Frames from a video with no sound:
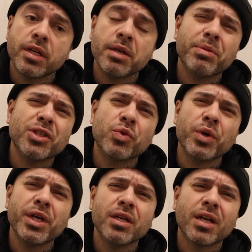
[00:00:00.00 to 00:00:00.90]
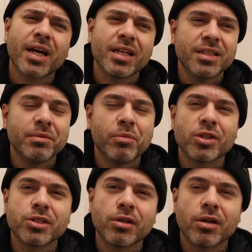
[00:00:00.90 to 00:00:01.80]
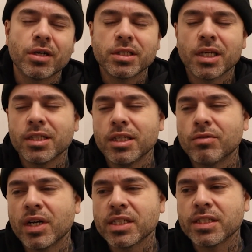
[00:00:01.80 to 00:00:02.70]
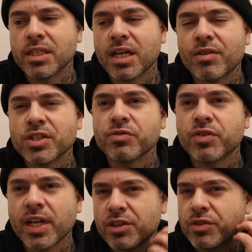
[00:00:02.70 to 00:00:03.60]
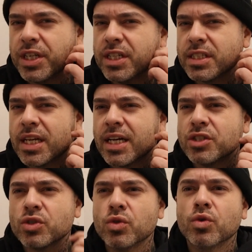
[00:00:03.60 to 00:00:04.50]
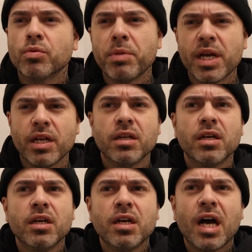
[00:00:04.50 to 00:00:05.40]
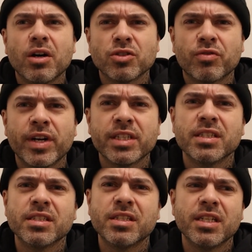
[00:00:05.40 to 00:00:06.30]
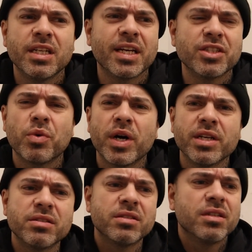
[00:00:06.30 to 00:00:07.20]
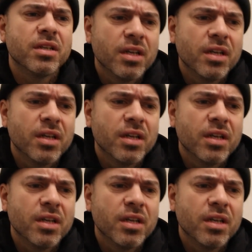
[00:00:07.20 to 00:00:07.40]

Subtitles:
In between, I did martial arts, I did wrestling. I wrestled for 3 years in high school. I was ranked in the city twice,